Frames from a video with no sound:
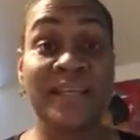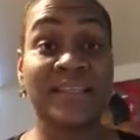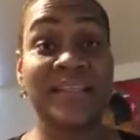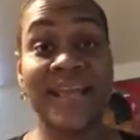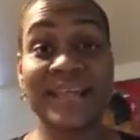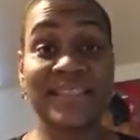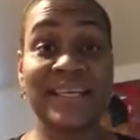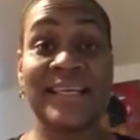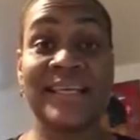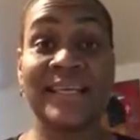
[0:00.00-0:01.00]
The next
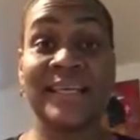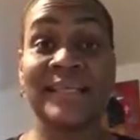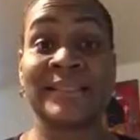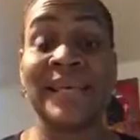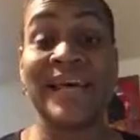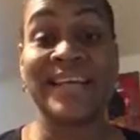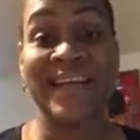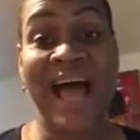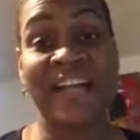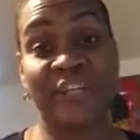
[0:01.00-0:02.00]
thing is
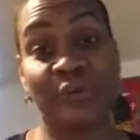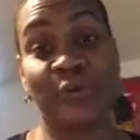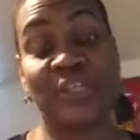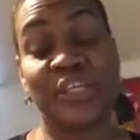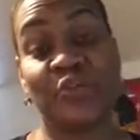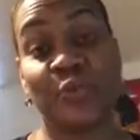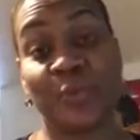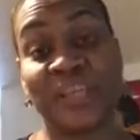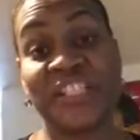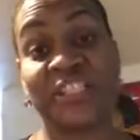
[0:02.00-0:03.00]
not using your
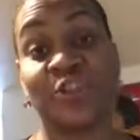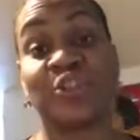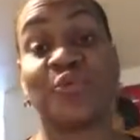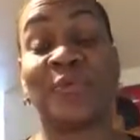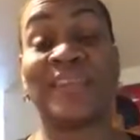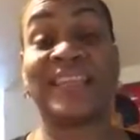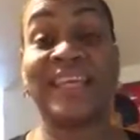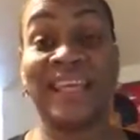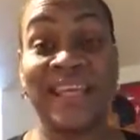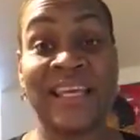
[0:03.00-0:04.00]
research
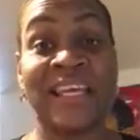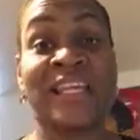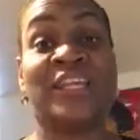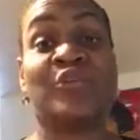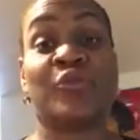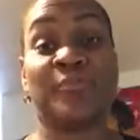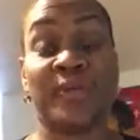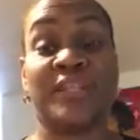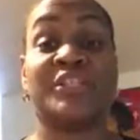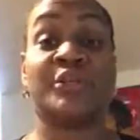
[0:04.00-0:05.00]
in your
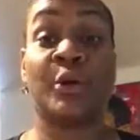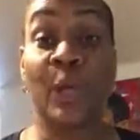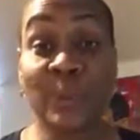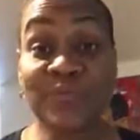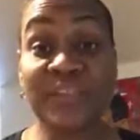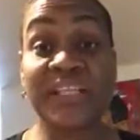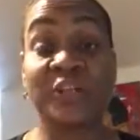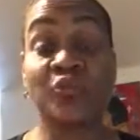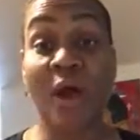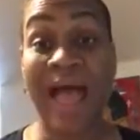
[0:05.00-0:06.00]
pitch. So hopefully
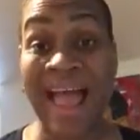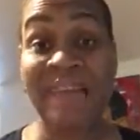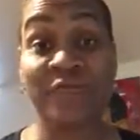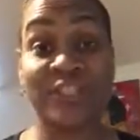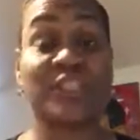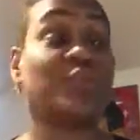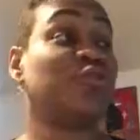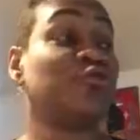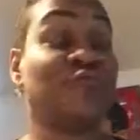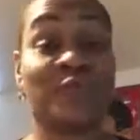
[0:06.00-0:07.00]
you have
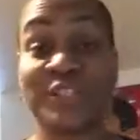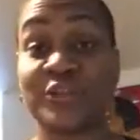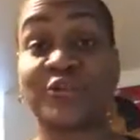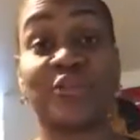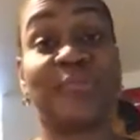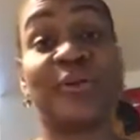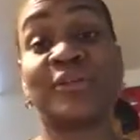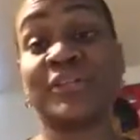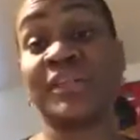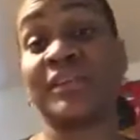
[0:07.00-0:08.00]
researched. You've researched the
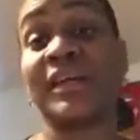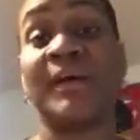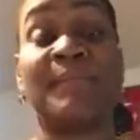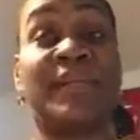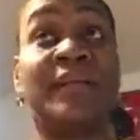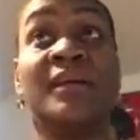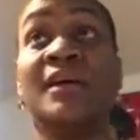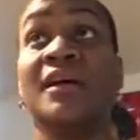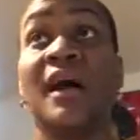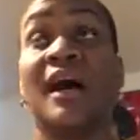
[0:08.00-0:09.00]
person, the company,
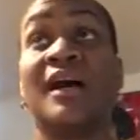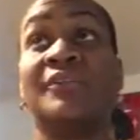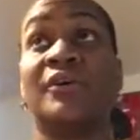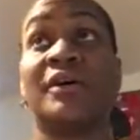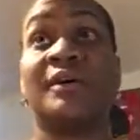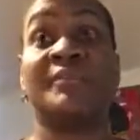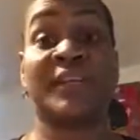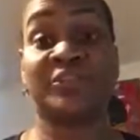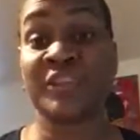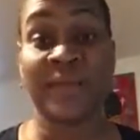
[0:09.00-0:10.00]
the
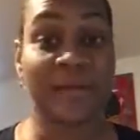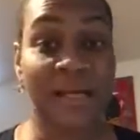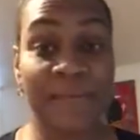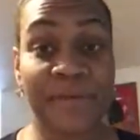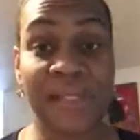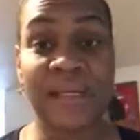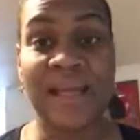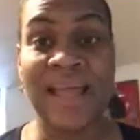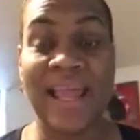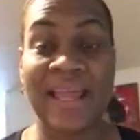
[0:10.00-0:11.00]
entertainment company,
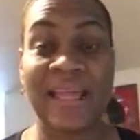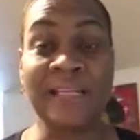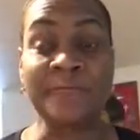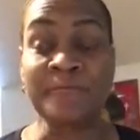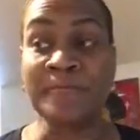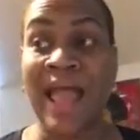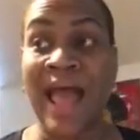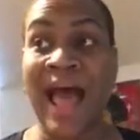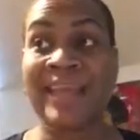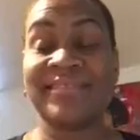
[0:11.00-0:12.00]
and
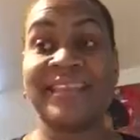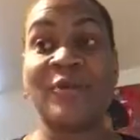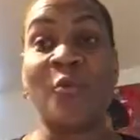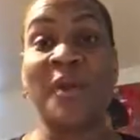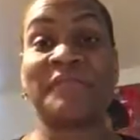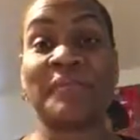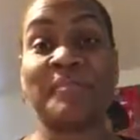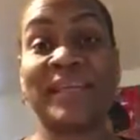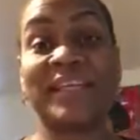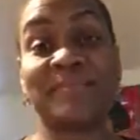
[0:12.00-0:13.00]
I think one of the
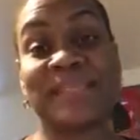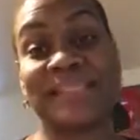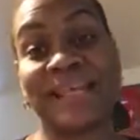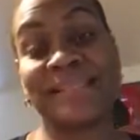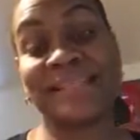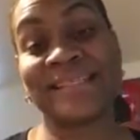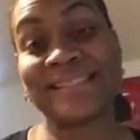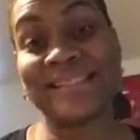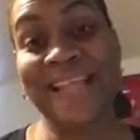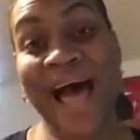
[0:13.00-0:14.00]
biggest mistakes is
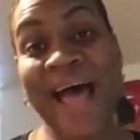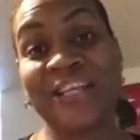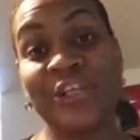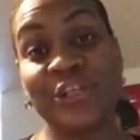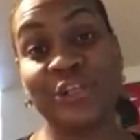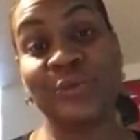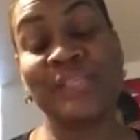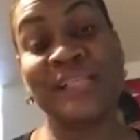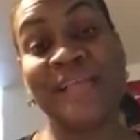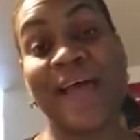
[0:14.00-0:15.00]
not
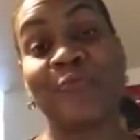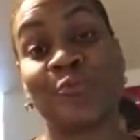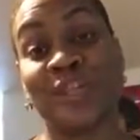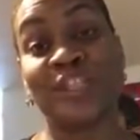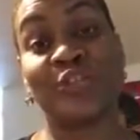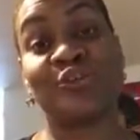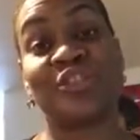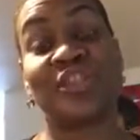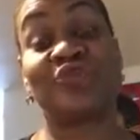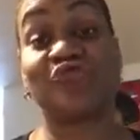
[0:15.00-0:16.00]
using that
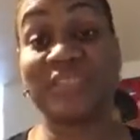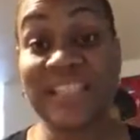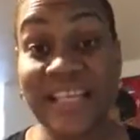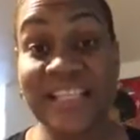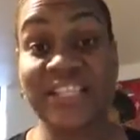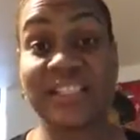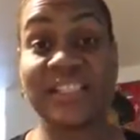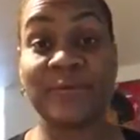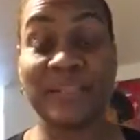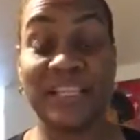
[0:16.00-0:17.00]
research
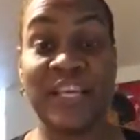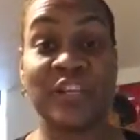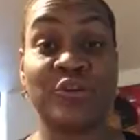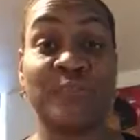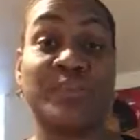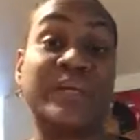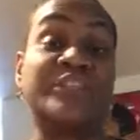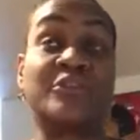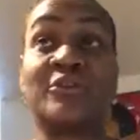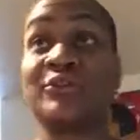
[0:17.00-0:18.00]
strategically within your
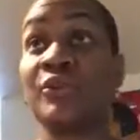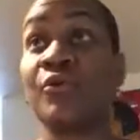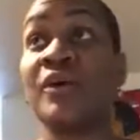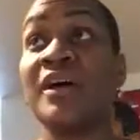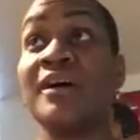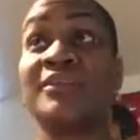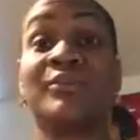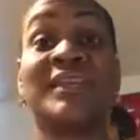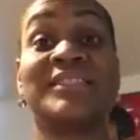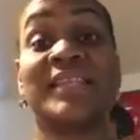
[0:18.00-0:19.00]
pitch. So
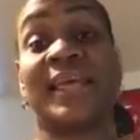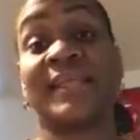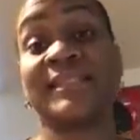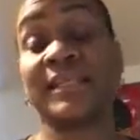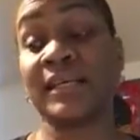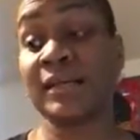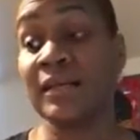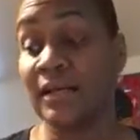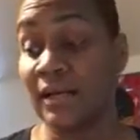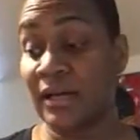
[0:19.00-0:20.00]
let's say it's a
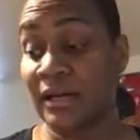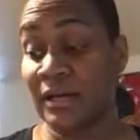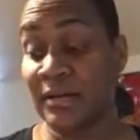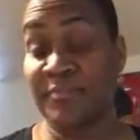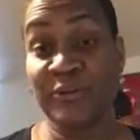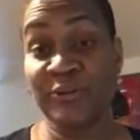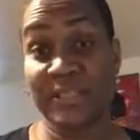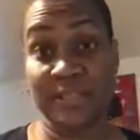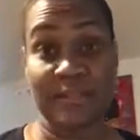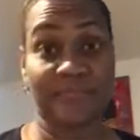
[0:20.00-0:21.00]

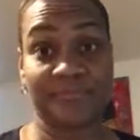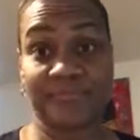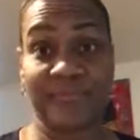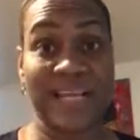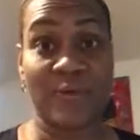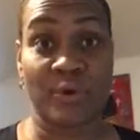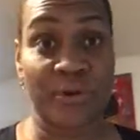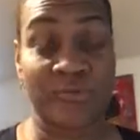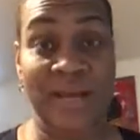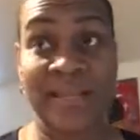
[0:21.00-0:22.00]
music
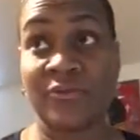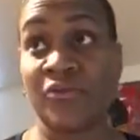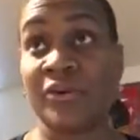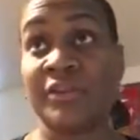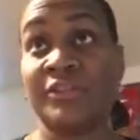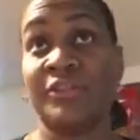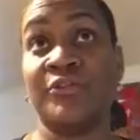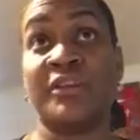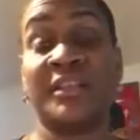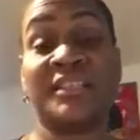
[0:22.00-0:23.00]
network, right? Or
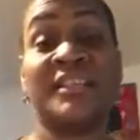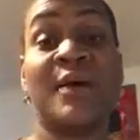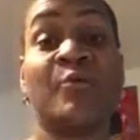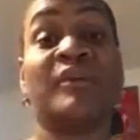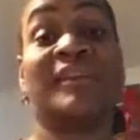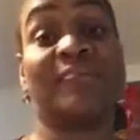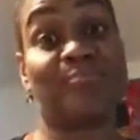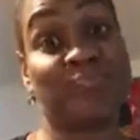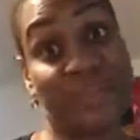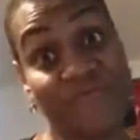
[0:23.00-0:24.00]
it's a network
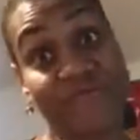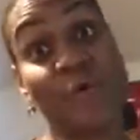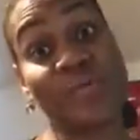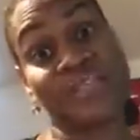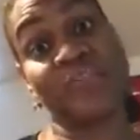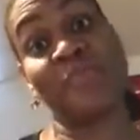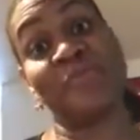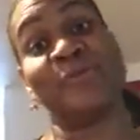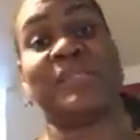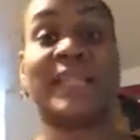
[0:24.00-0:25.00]
that focuses on
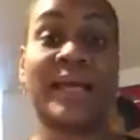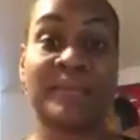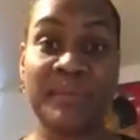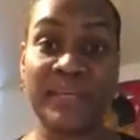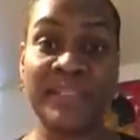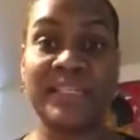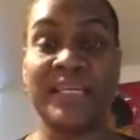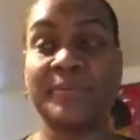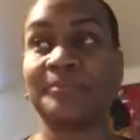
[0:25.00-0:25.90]
music, like a BET,